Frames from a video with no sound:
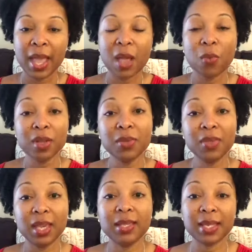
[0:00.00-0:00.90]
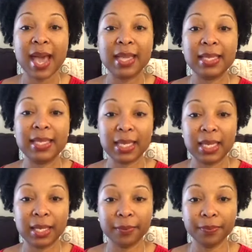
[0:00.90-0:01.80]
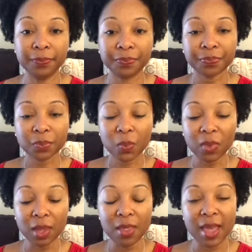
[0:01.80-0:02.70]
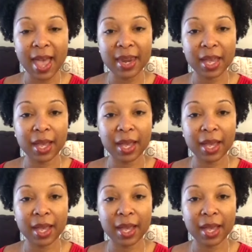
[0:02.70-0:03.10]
And one of the things that I did that